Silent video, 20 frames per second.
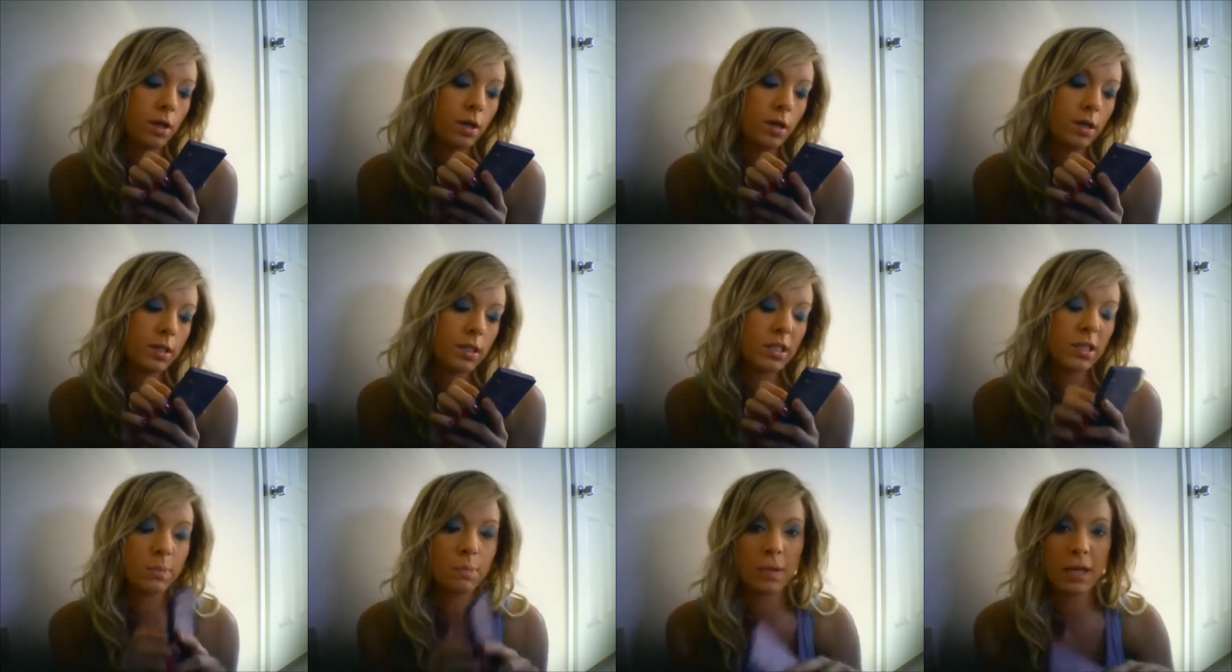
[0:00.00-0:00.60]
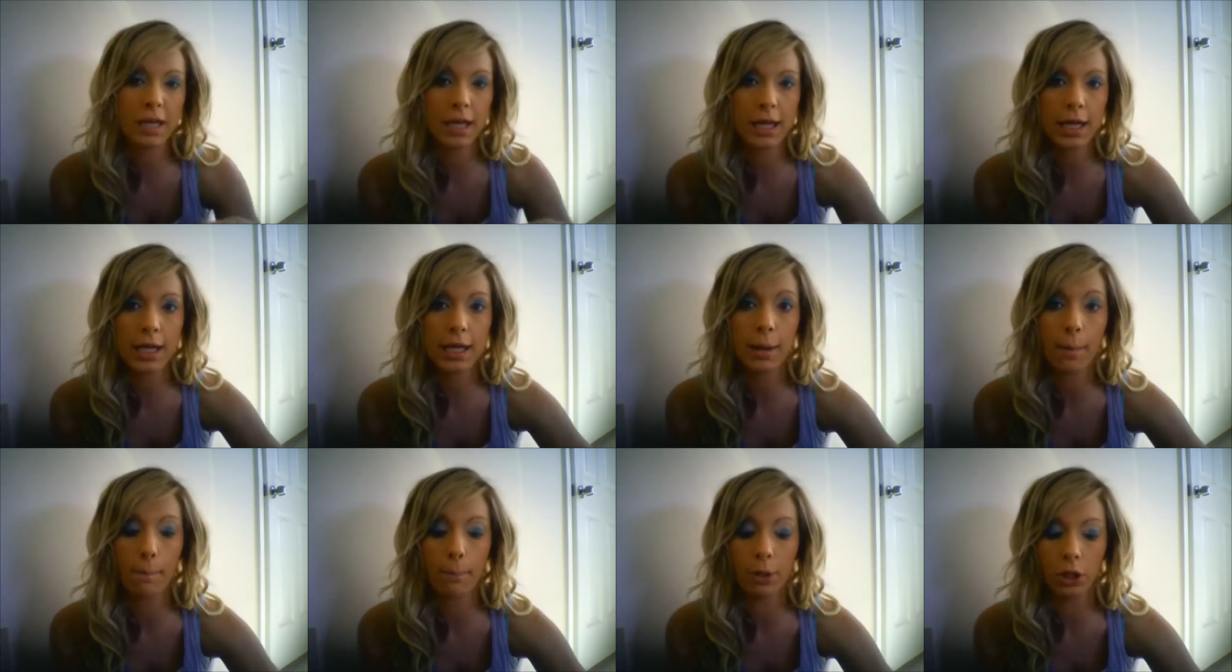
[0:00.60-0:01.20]

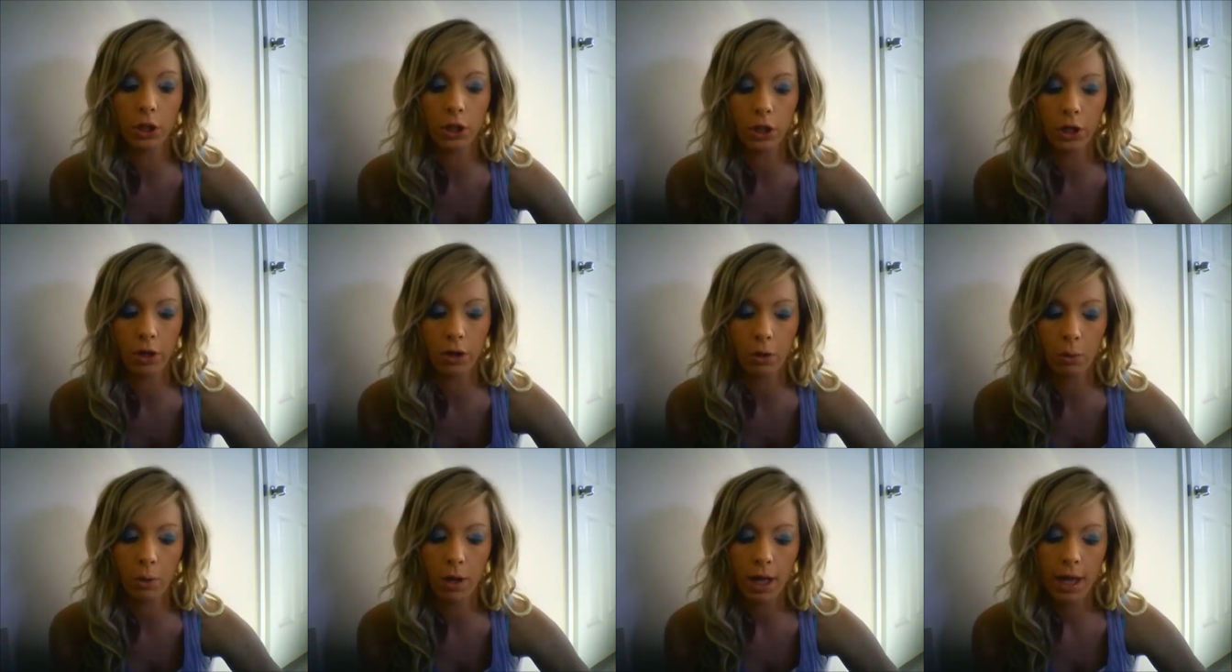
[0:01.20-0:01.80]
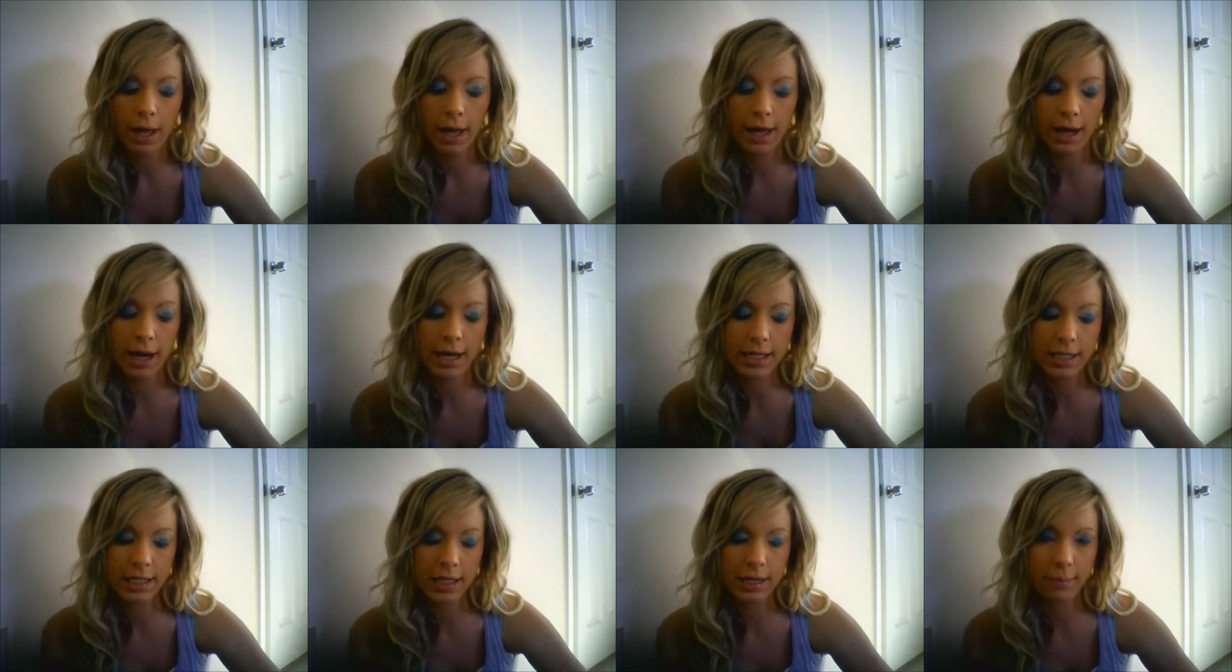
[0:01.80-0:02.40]
Speed Blue. And I
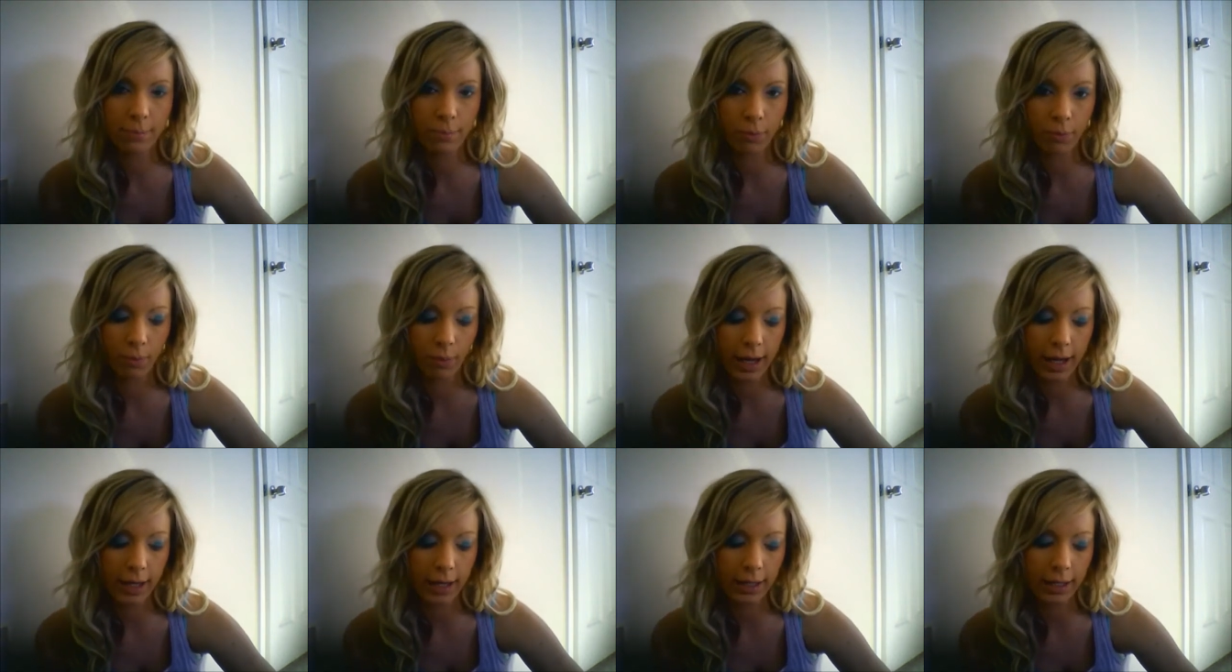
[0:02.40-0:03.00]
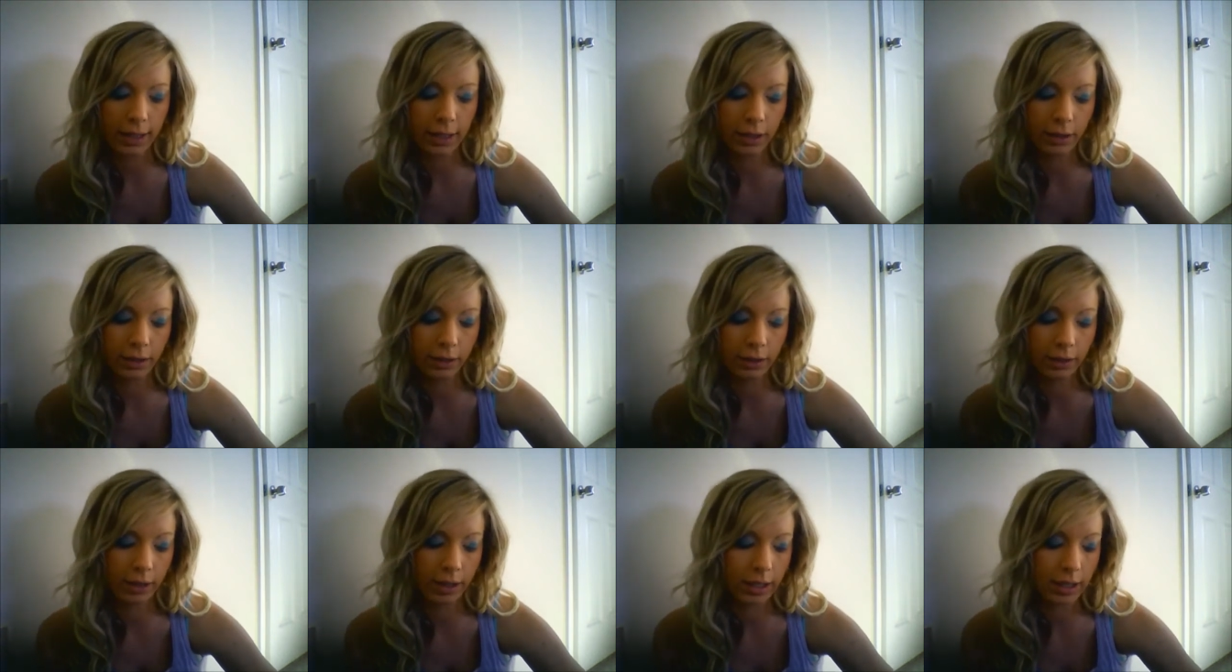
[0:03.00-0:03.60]
did break a
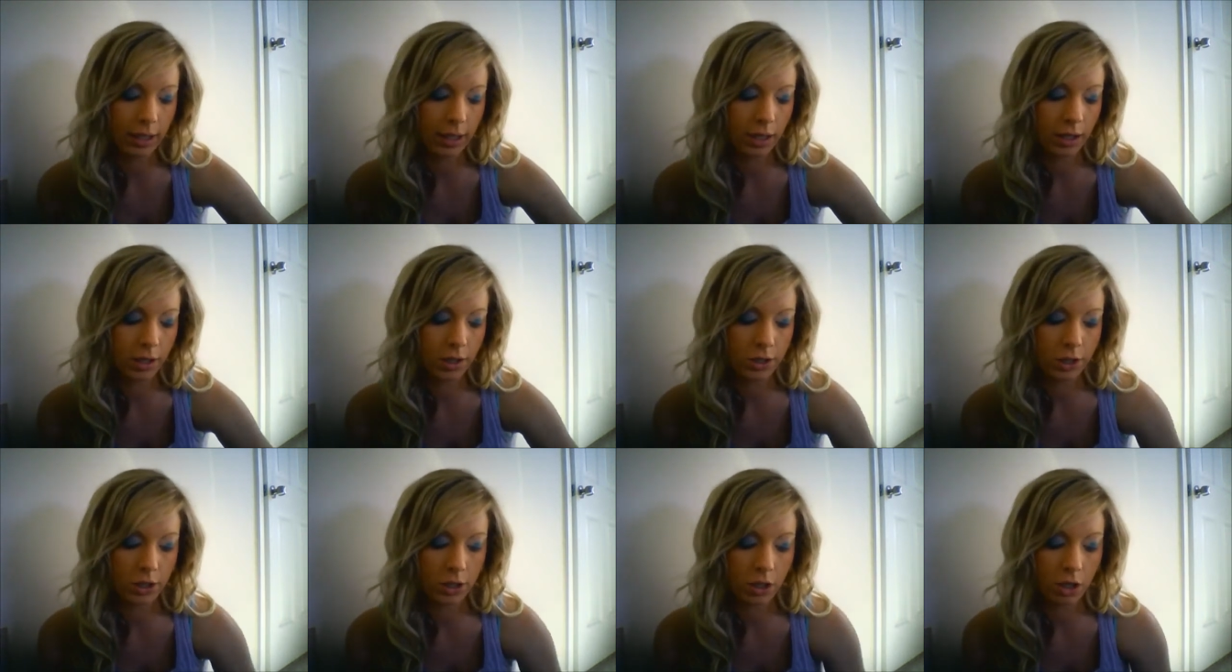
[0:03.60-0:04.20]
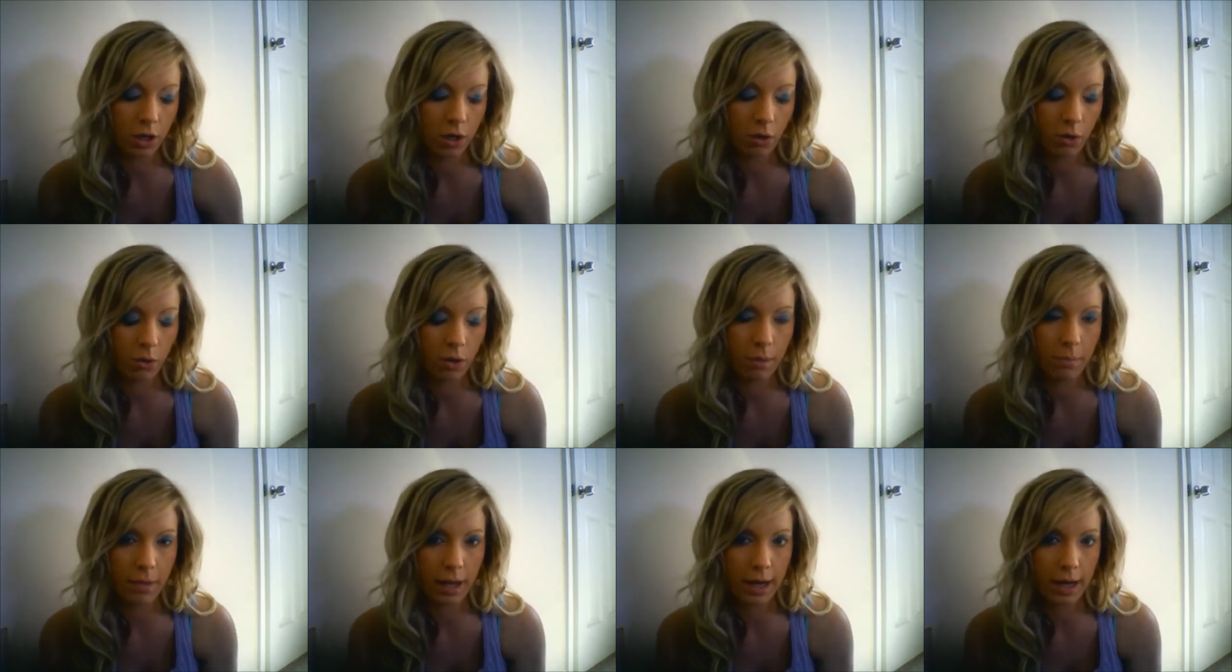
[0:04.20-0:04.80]
color in here, so
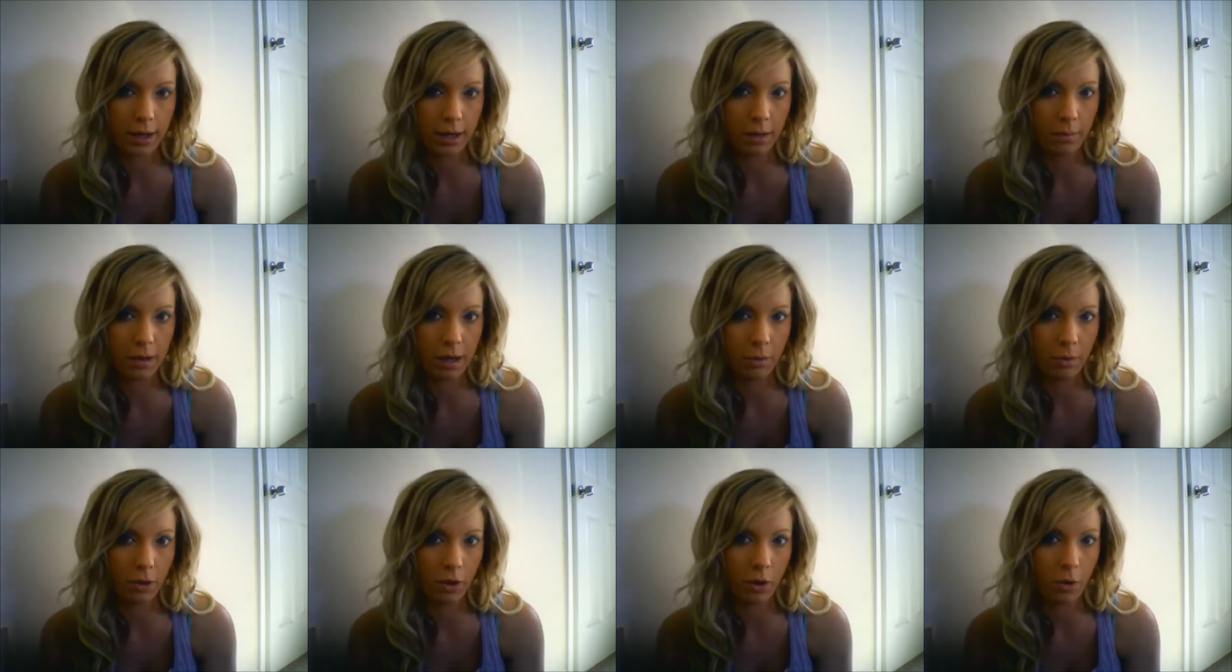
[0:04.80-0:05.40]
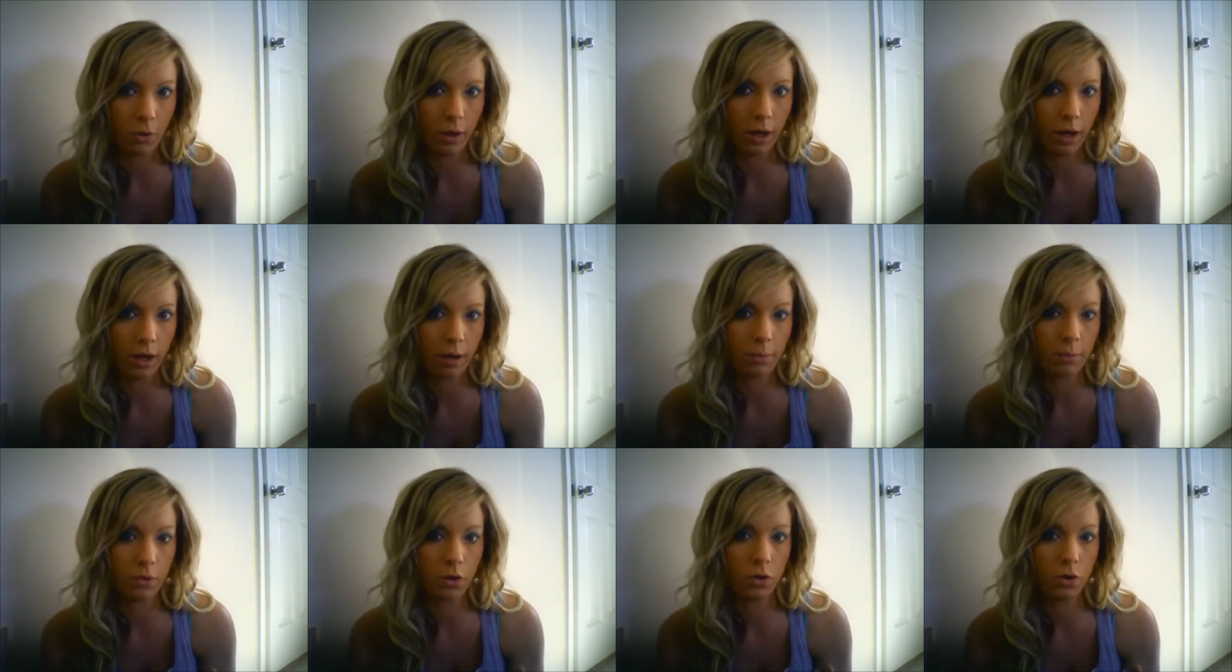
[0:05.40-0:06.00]
I'm not going to be able to hold it up